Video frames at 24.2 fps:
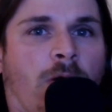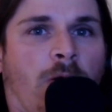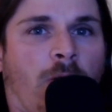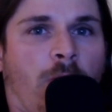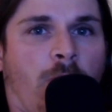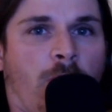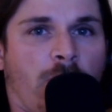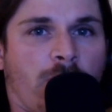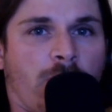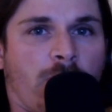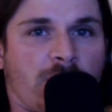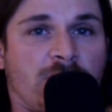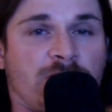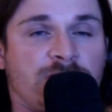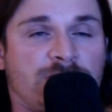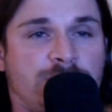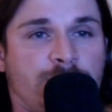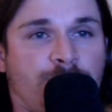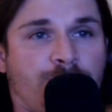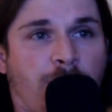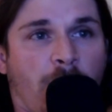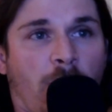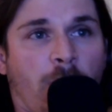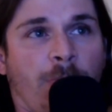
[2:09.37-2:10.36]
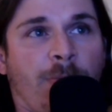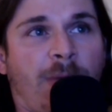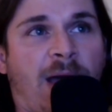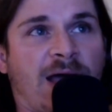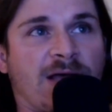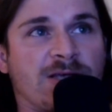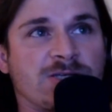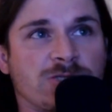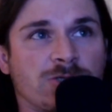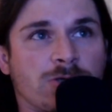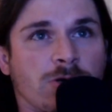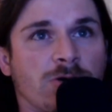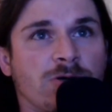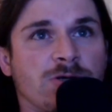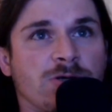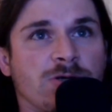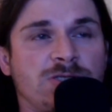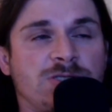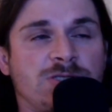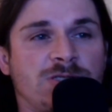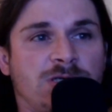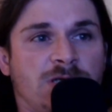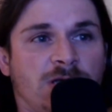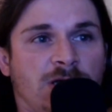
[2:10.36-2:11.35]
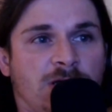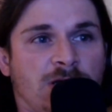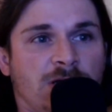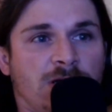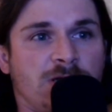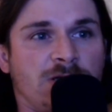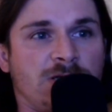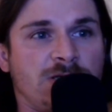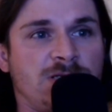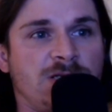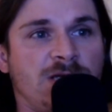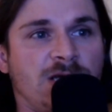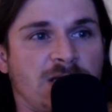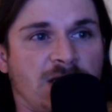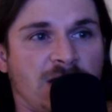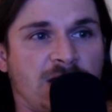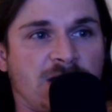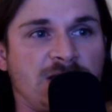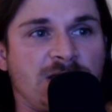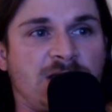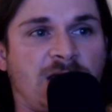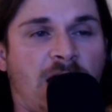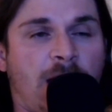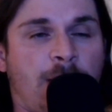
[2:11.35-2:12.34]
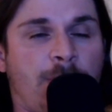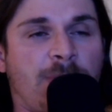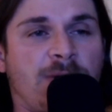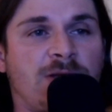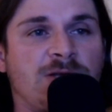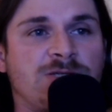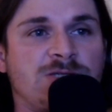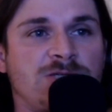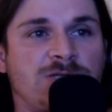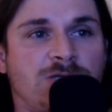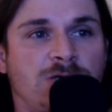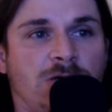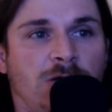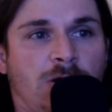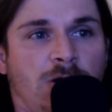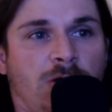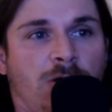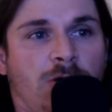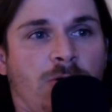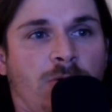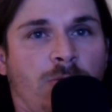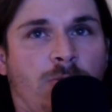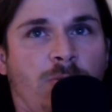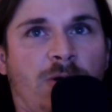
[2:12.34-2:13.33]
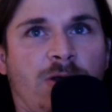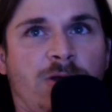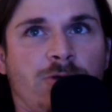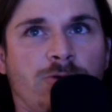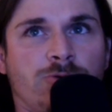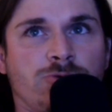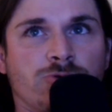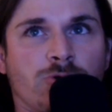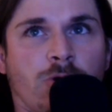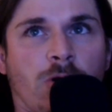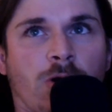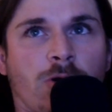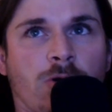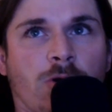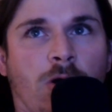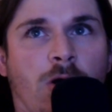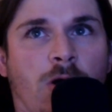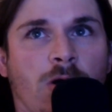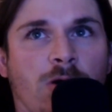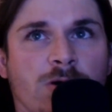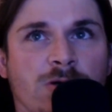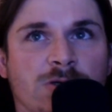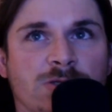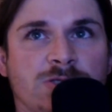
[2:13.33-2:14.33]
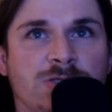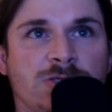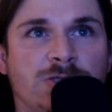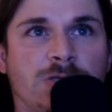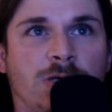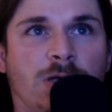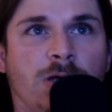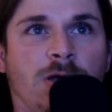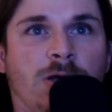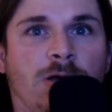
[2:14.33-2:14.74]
Orcish Bowmasters, dealing damage when you draw cards.